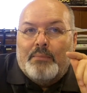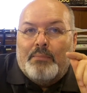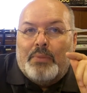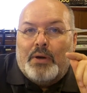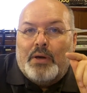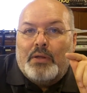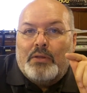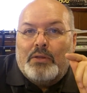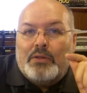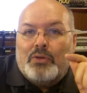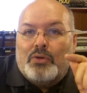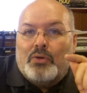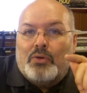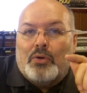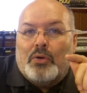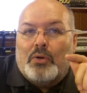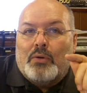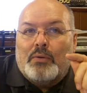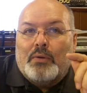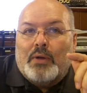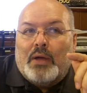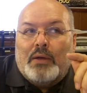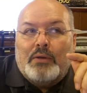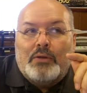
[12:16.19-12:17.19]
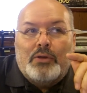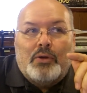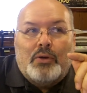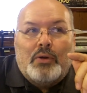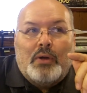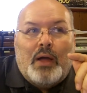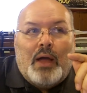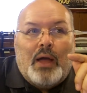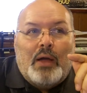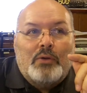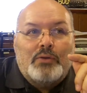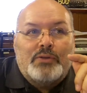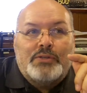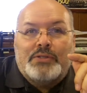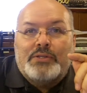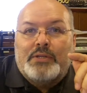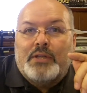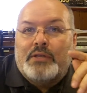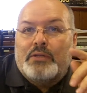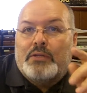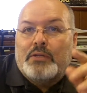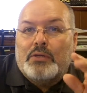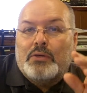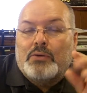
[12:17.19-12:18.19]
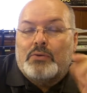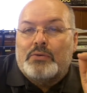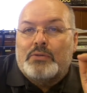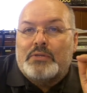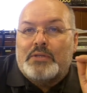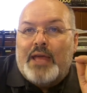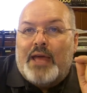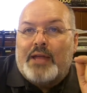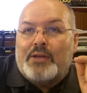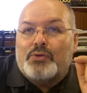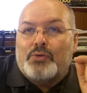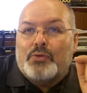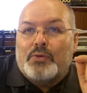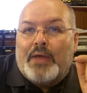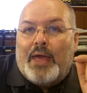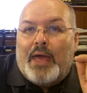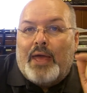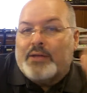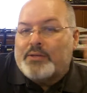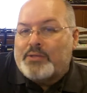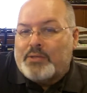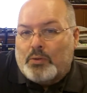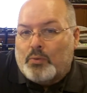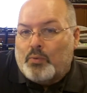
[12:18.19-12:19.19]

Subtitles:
but your house didn't use natural gas,